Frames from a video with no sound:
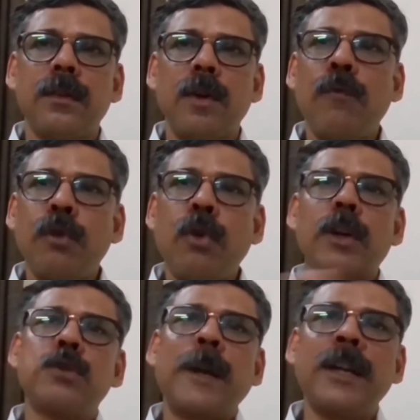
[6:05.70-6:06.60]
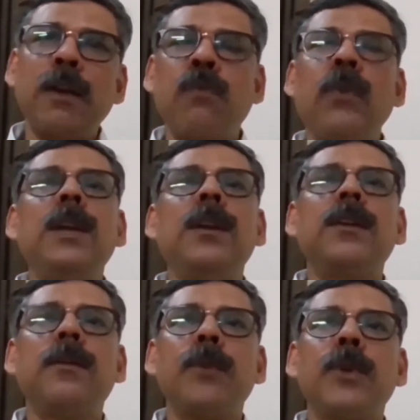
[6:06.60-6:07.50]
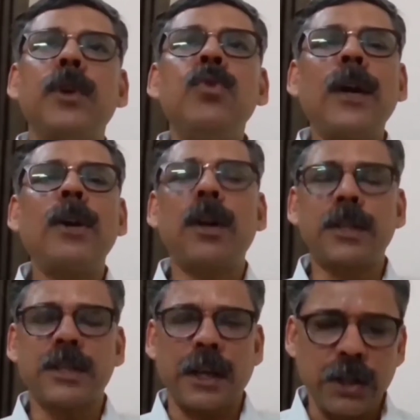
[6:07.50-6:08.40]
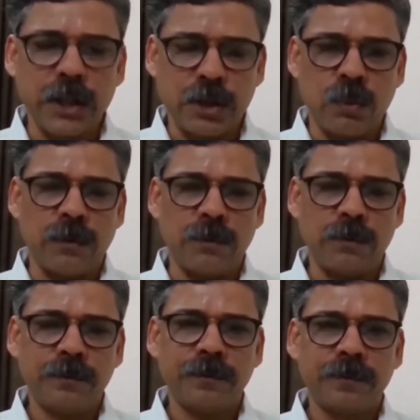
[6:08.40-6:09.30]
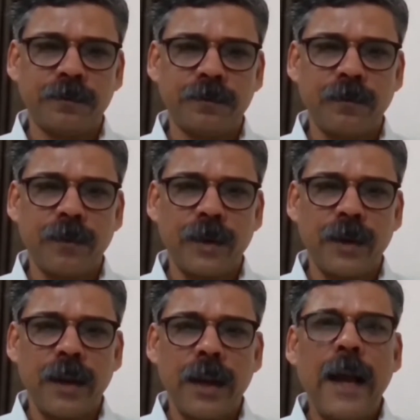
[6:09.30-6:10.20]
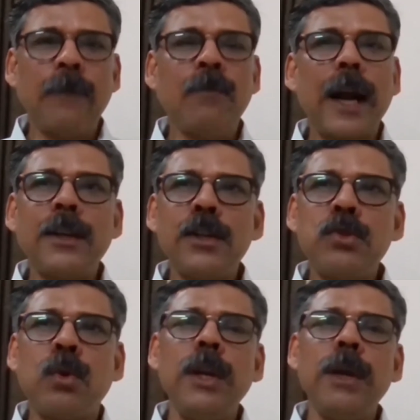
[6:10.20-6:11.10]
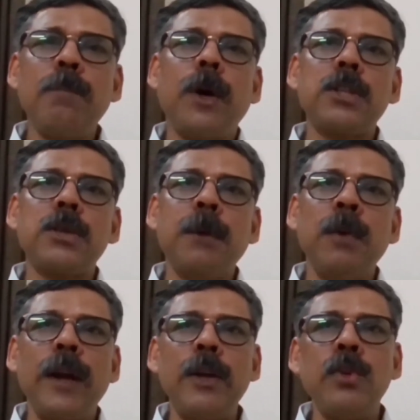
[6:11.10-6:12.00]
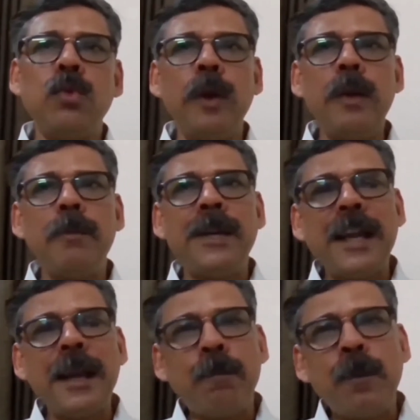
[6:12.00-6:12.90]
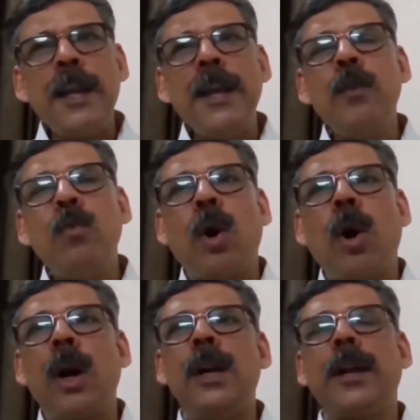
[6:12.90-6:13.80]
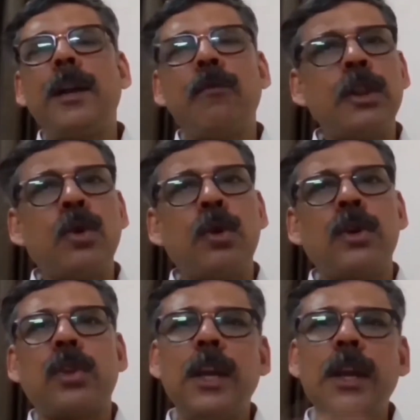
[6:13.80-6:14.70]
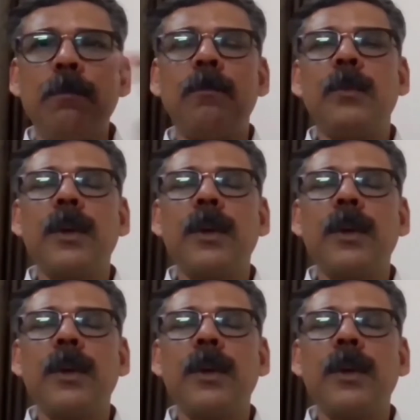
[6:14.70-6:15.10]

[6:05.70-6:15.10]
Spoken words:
of your respective field, you are not successful. And that is only possible when you will be deeply involved with your theme,